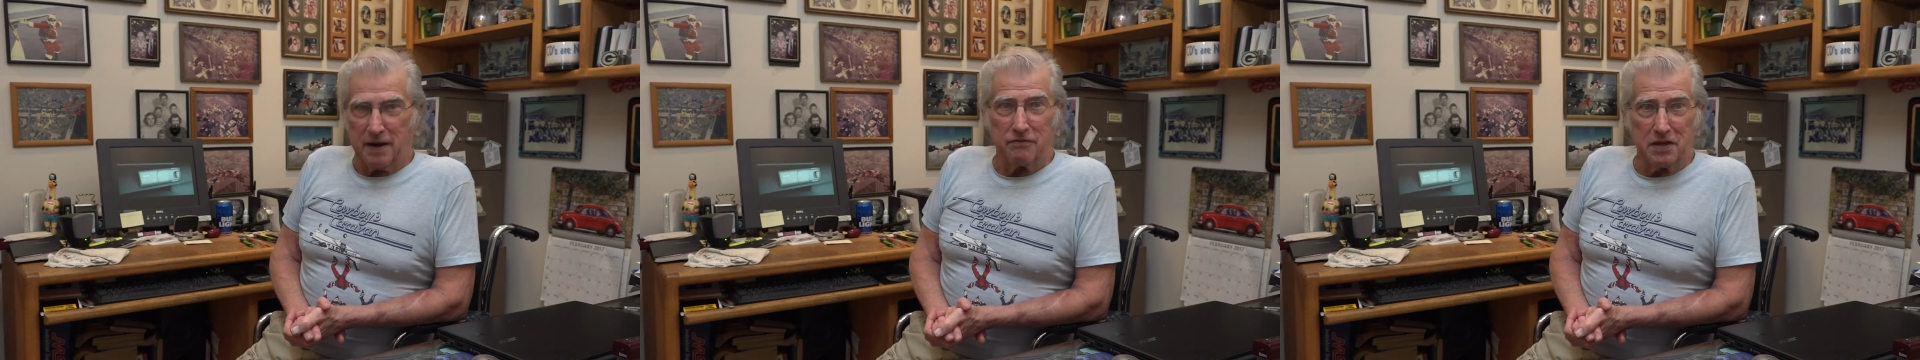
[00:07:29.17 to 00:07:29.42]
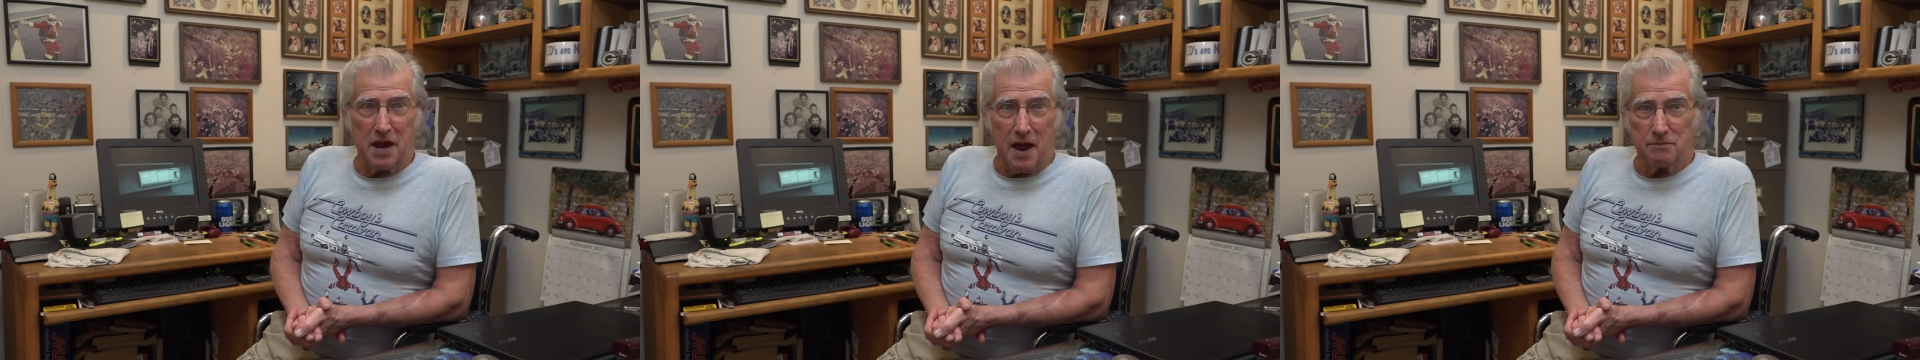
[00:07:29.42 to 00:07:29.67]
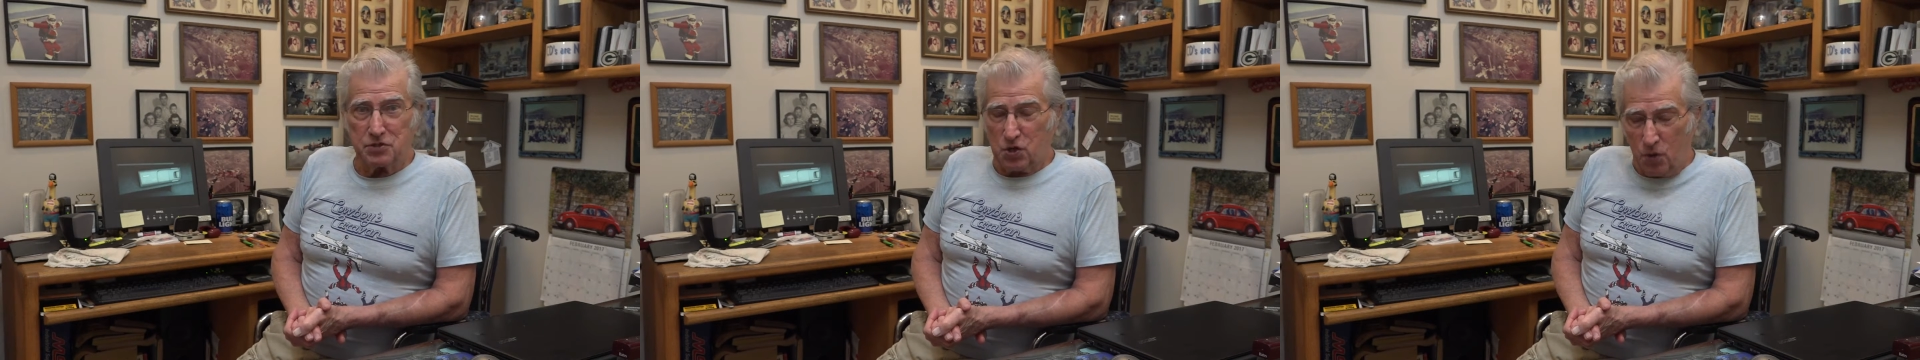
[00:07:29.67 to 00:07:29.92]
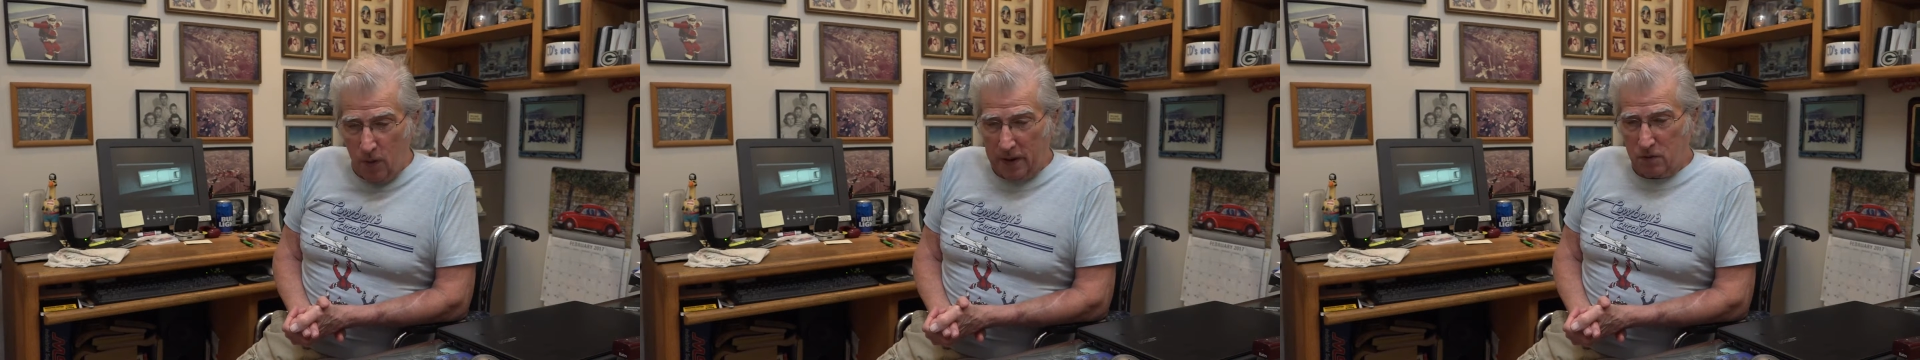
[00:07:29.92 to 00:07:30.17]
Everything happens
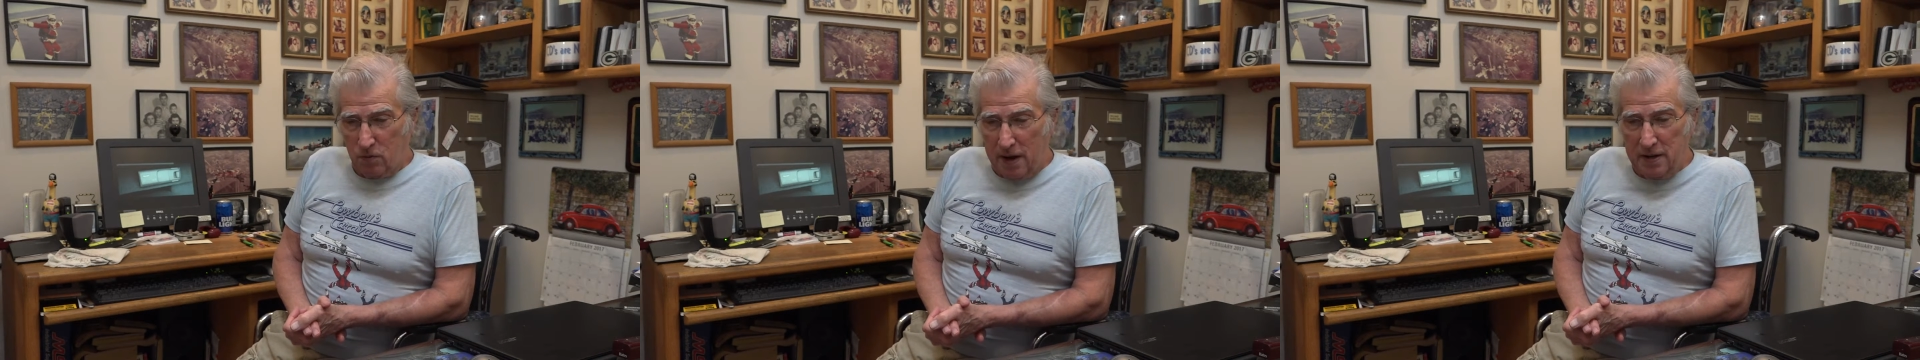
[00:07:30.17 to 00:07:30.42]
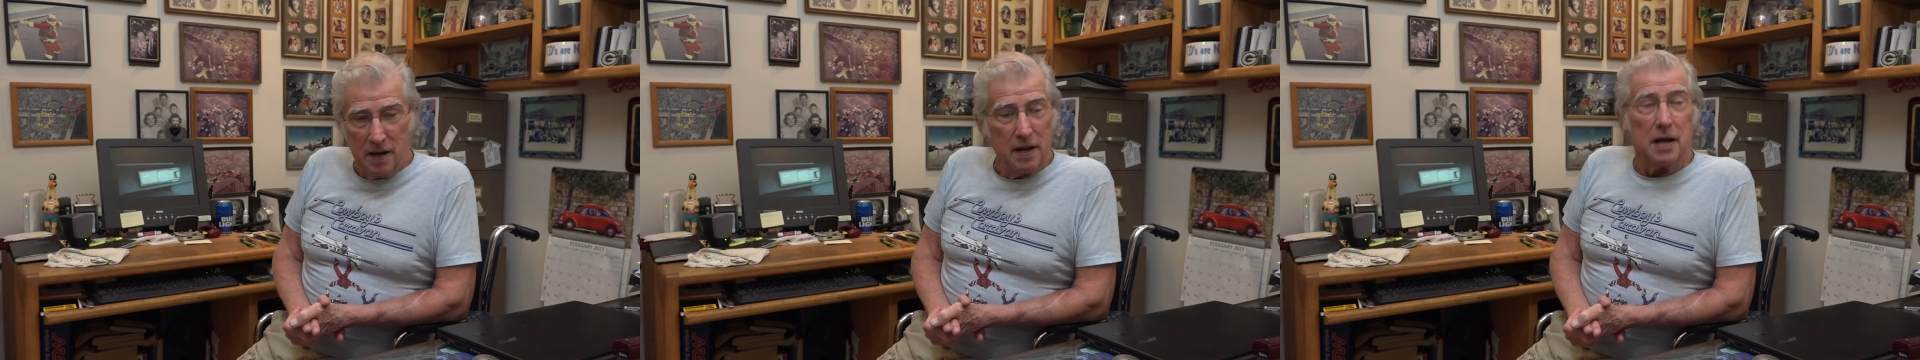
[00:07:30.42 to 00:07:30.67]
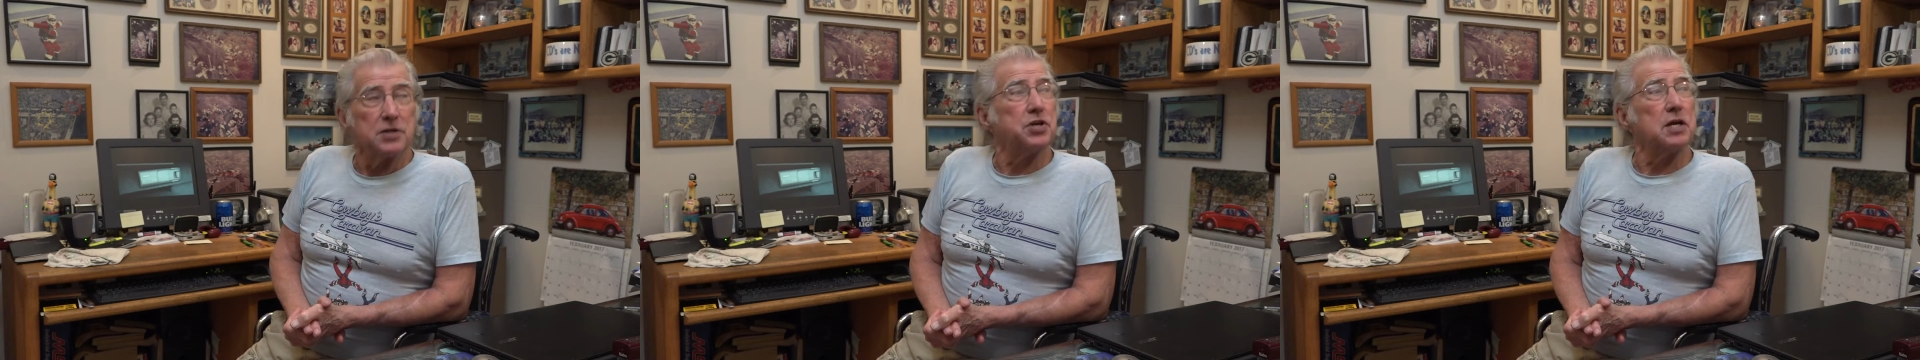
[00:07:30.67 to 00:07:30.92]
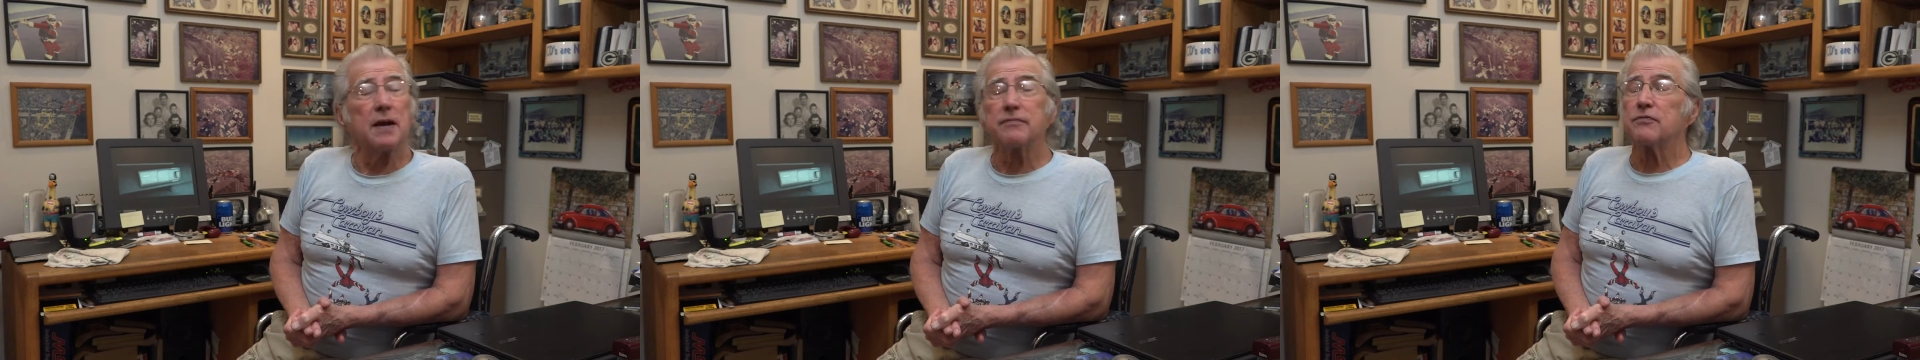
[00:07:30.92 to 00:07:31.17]
quick, right? And
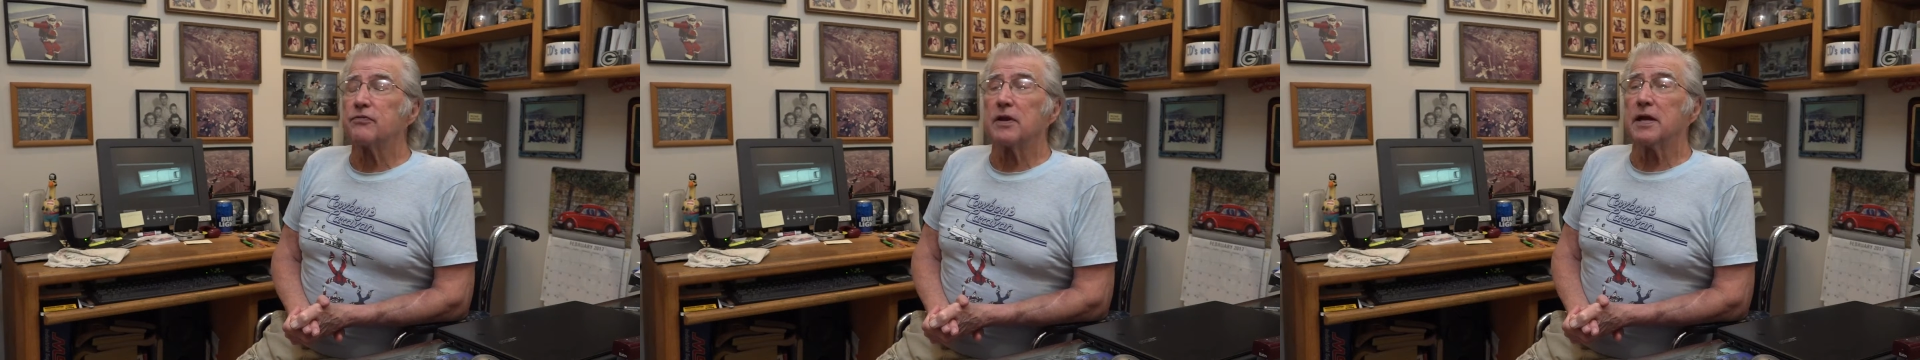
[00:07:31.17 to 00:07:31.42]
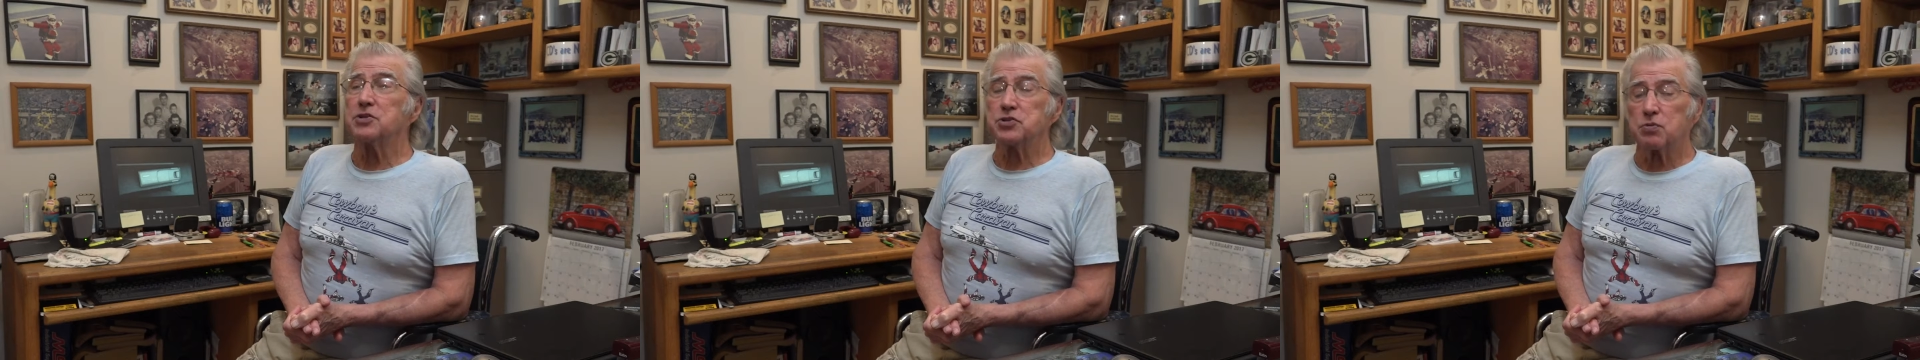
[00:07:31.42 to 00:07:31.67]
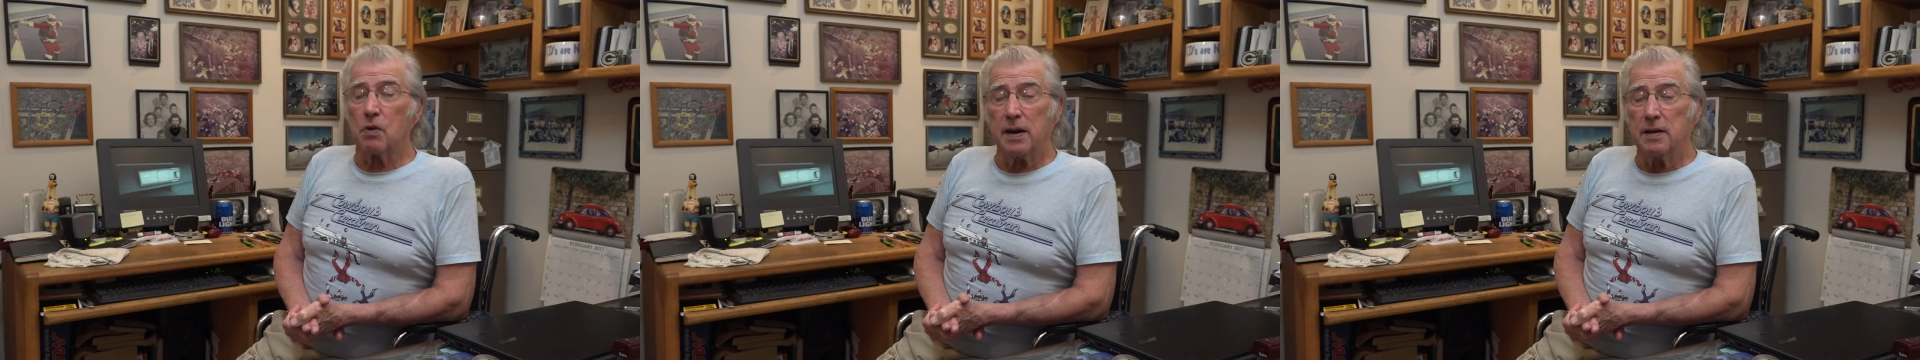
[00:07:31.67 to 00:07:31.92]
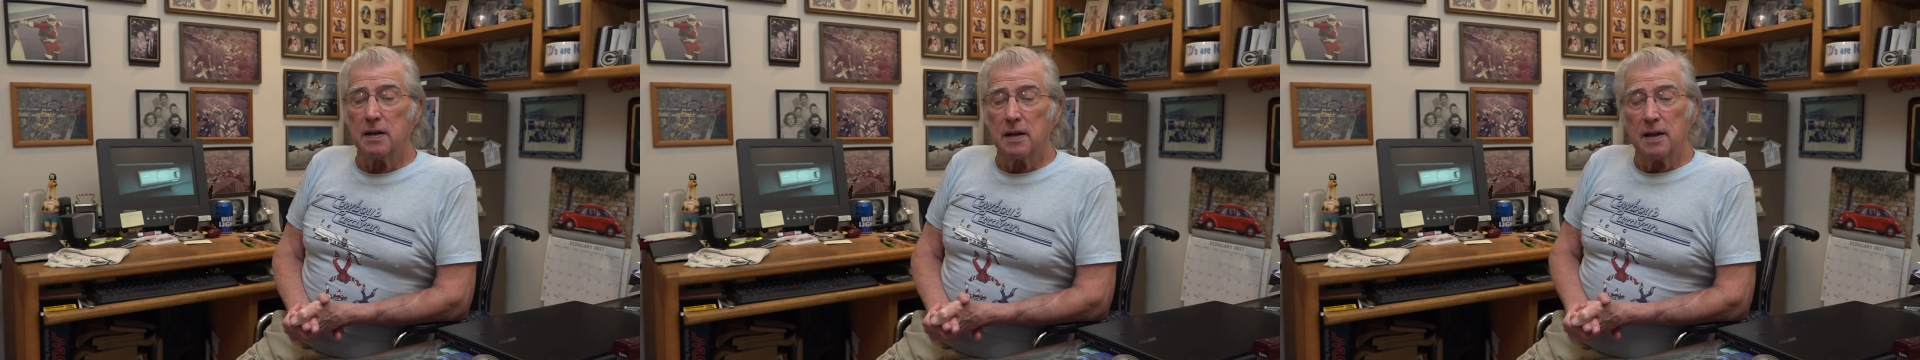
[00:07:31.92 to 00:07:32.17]
she never flinched, right?